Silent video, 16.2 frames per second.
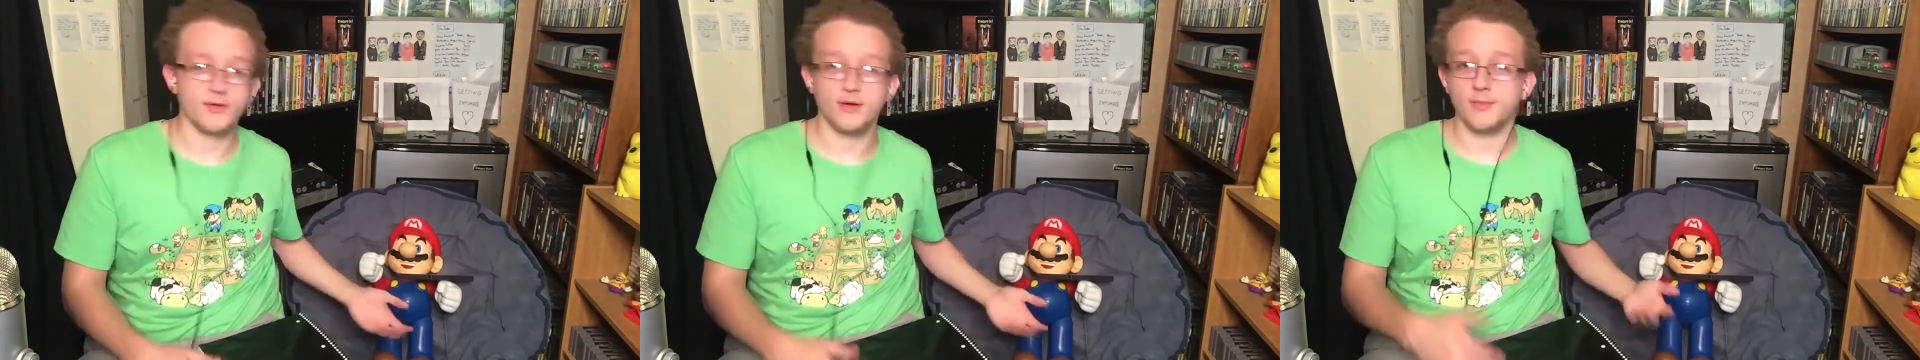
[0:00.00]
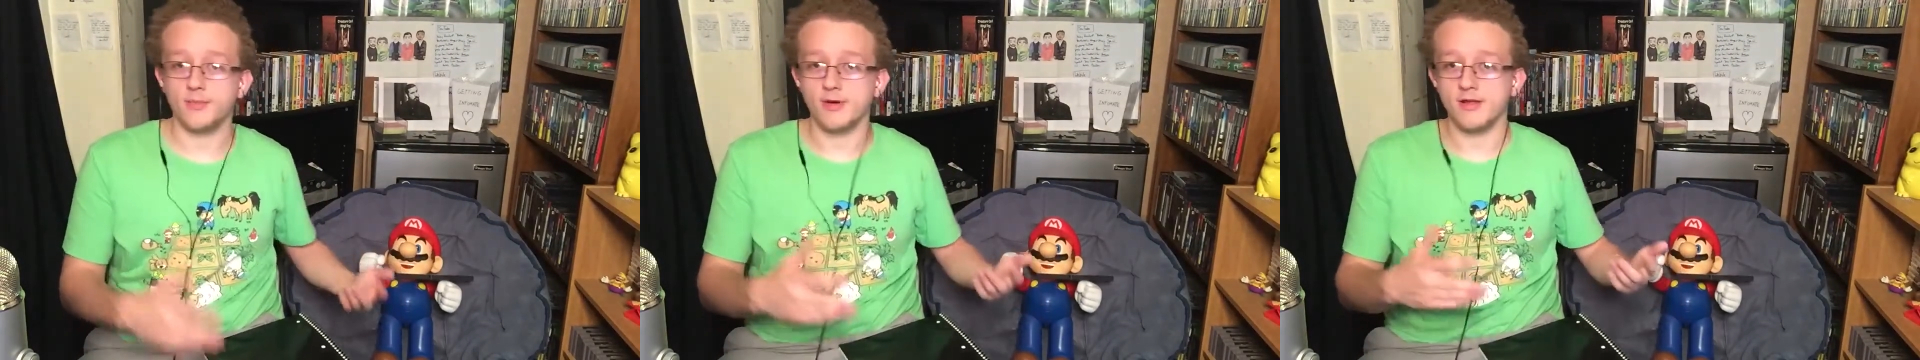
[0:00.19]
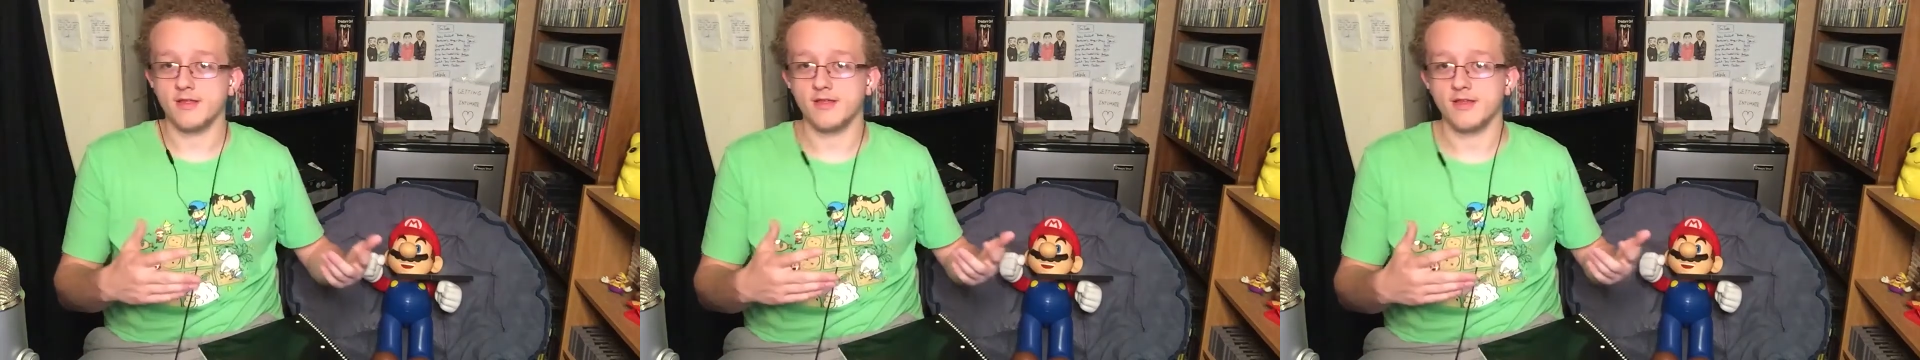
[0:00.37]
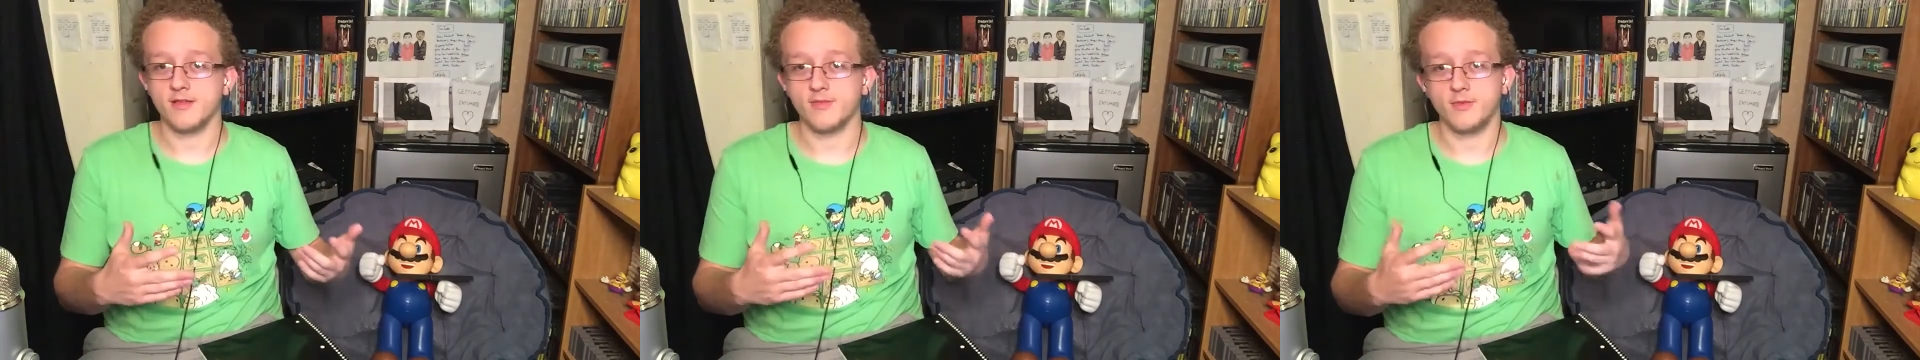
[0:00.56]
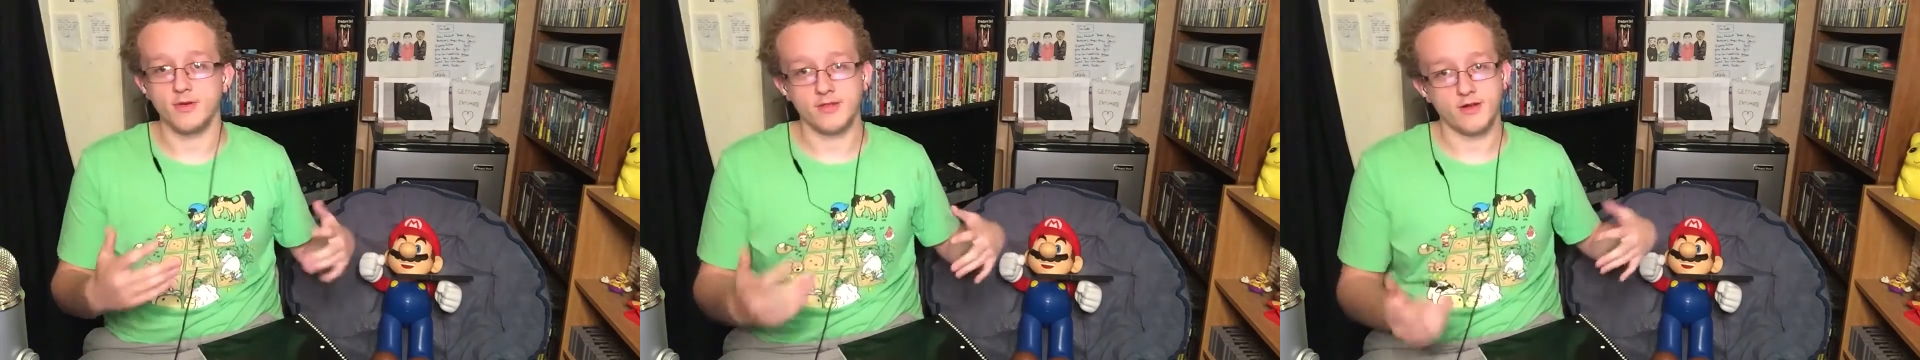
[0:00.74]
thought
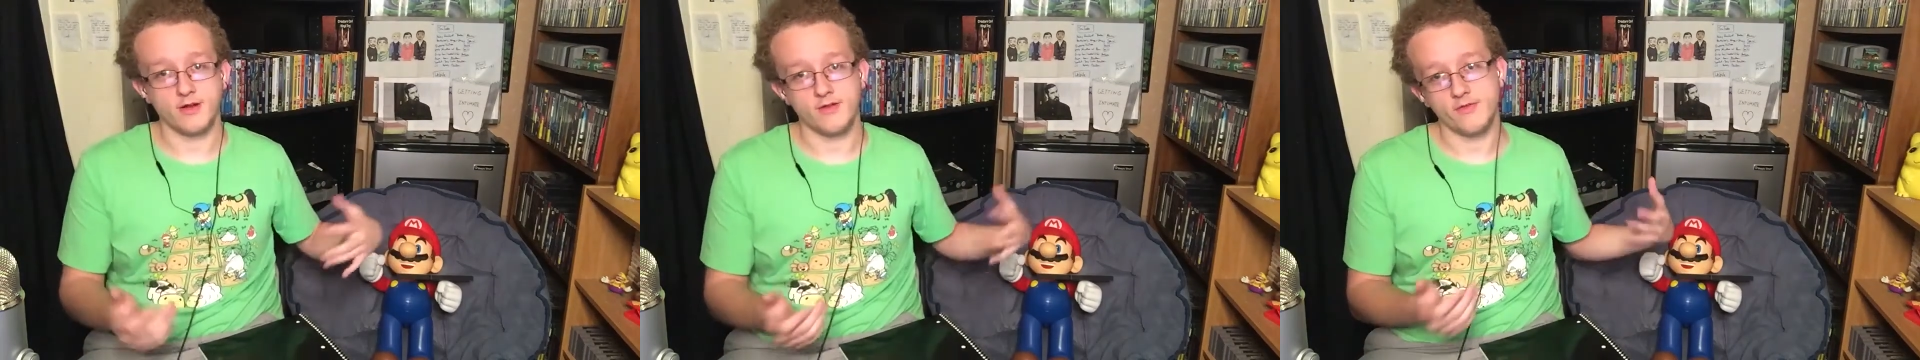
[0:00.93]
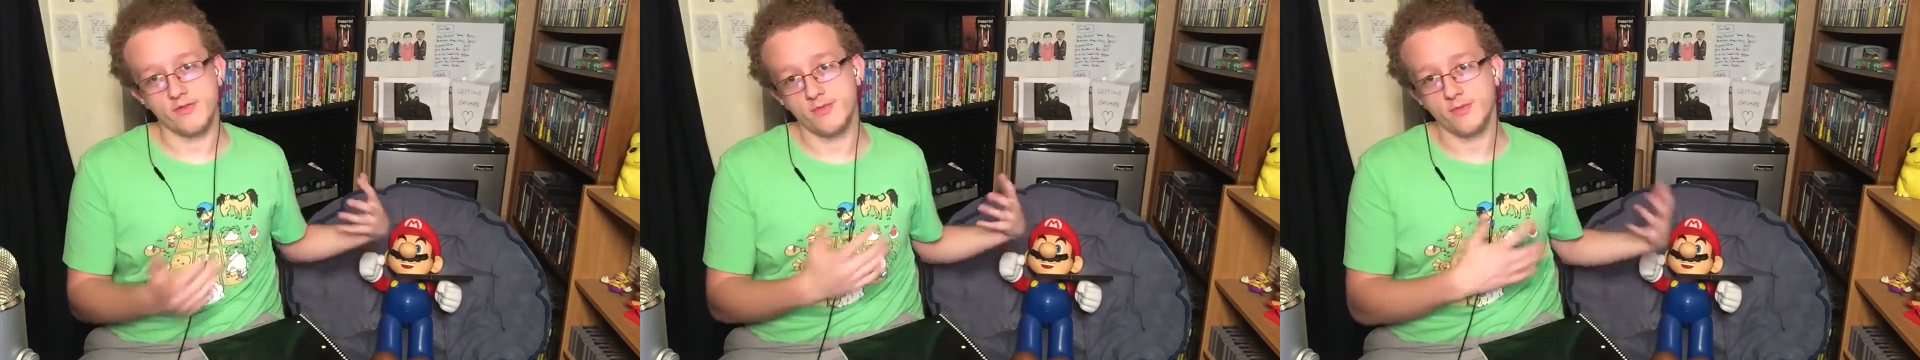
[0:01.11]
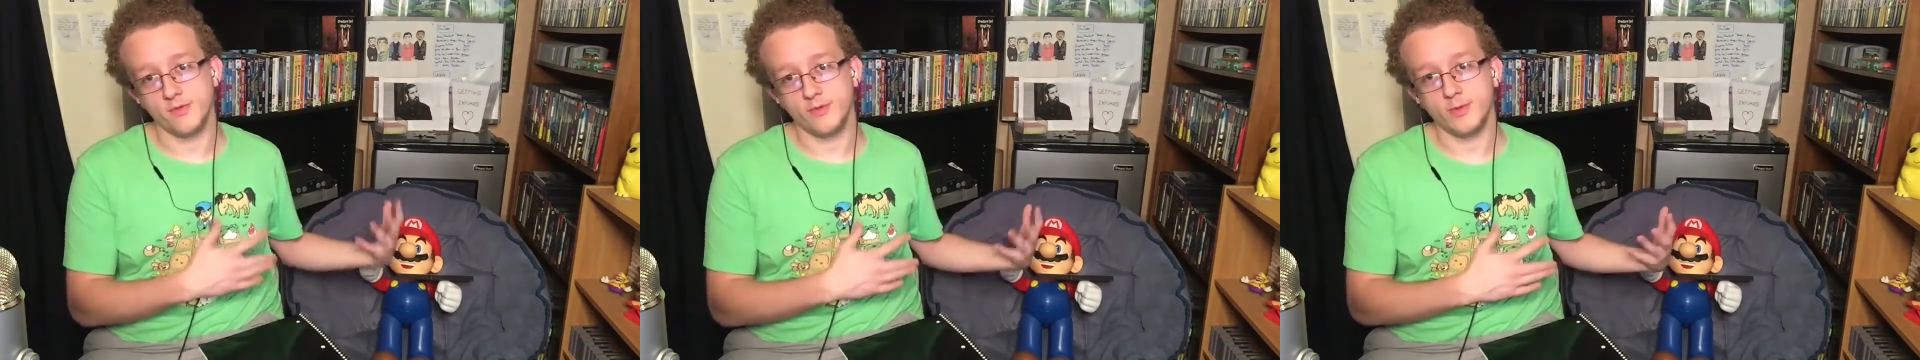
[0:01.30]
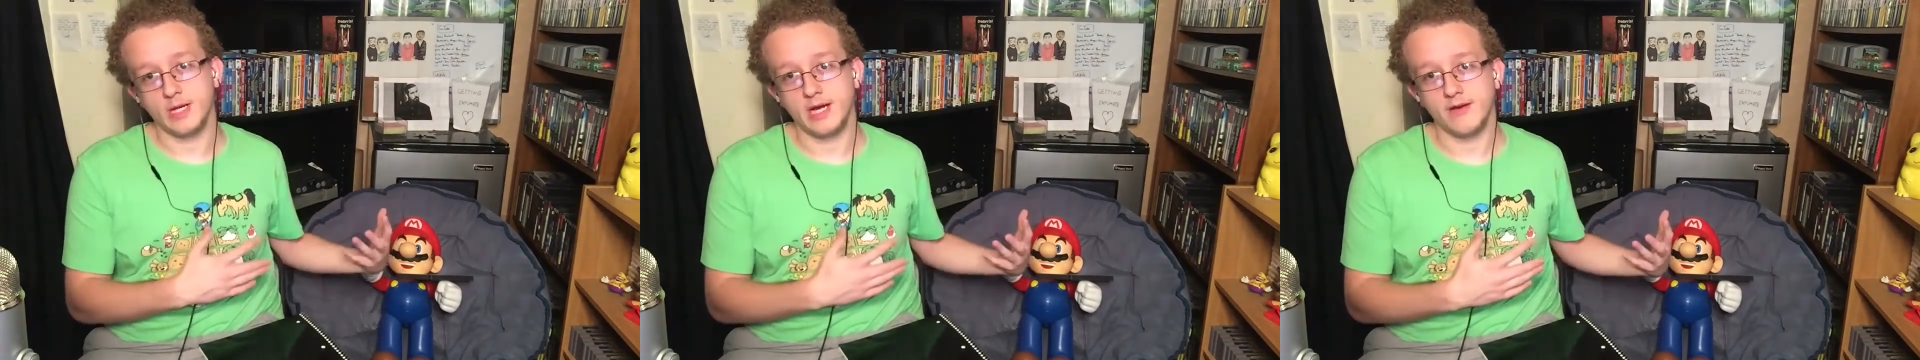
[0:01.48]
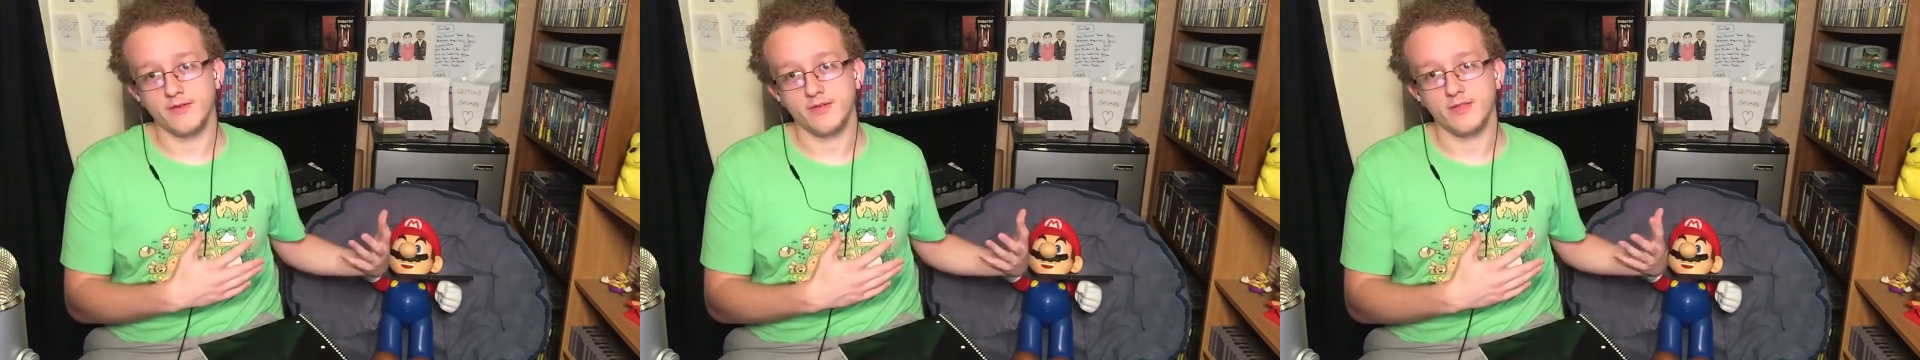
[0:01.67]
process was Harvest Moon
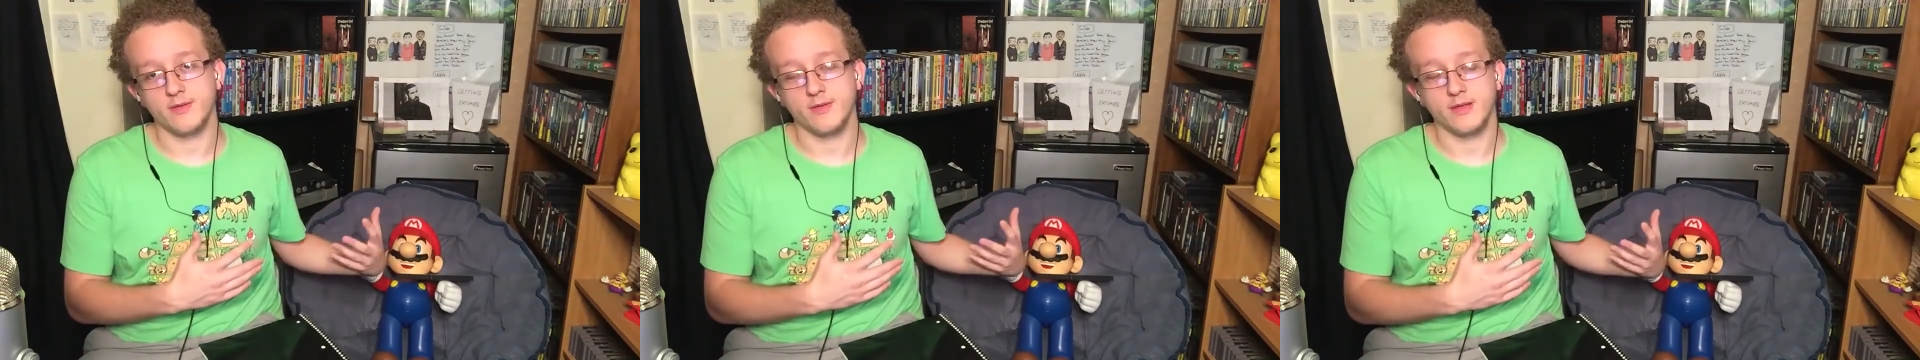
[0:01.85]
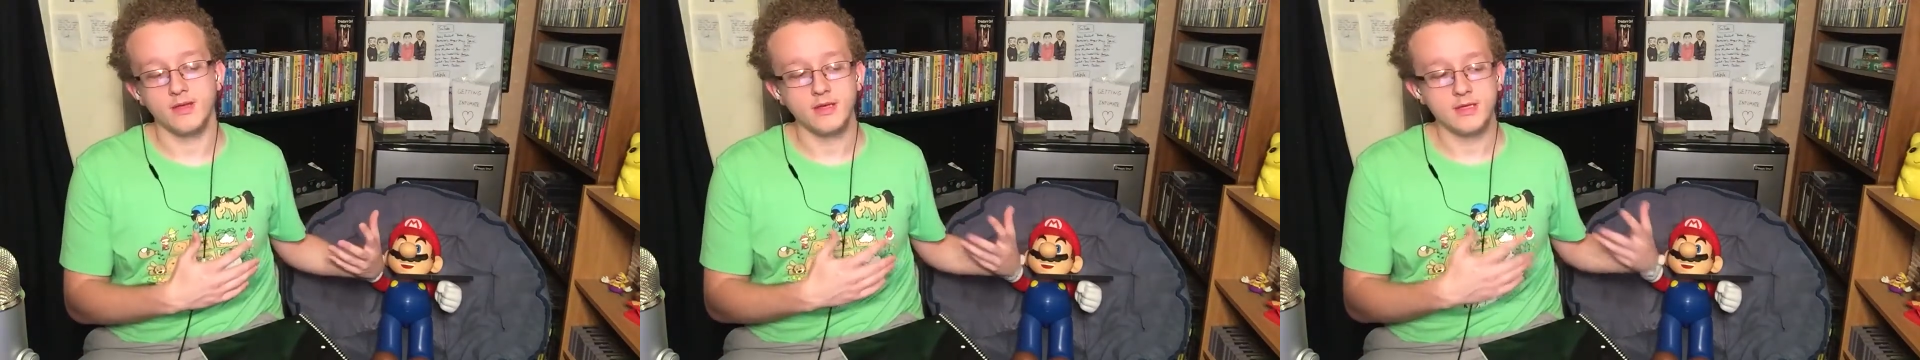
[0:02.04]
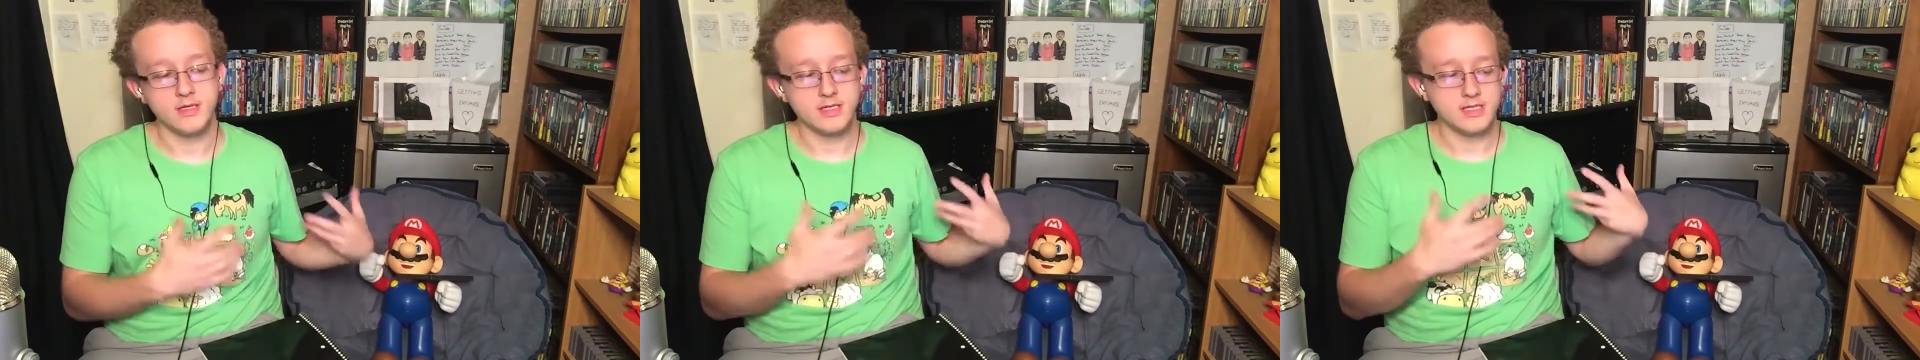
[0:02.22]
would obviously